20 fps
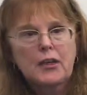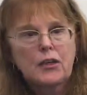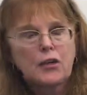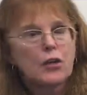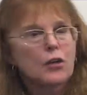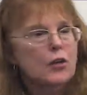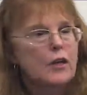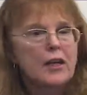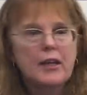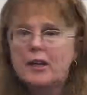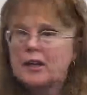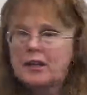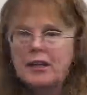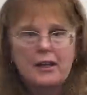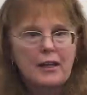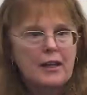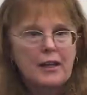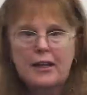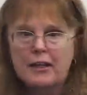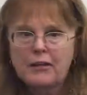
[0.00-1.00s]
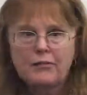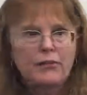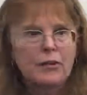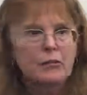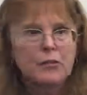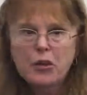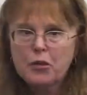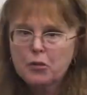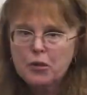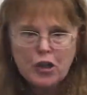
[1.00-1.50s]
look at it
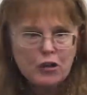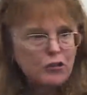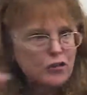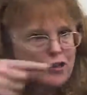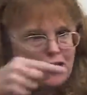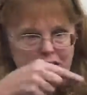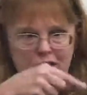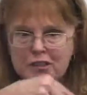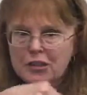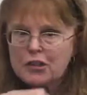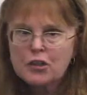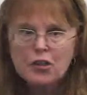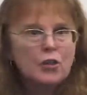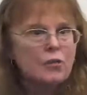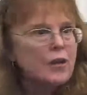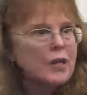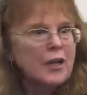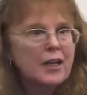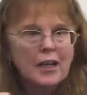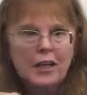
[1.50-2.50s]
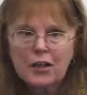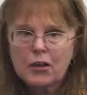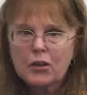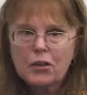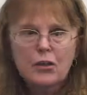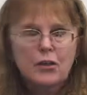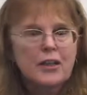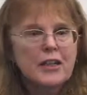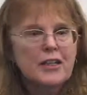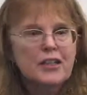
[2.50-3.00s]
from a 360-degree
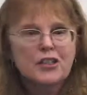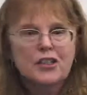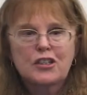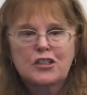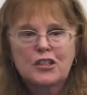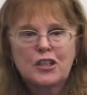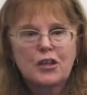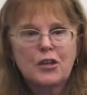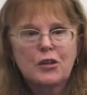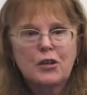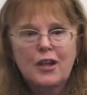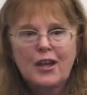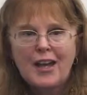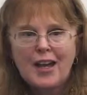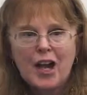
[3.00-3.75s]
angle and just see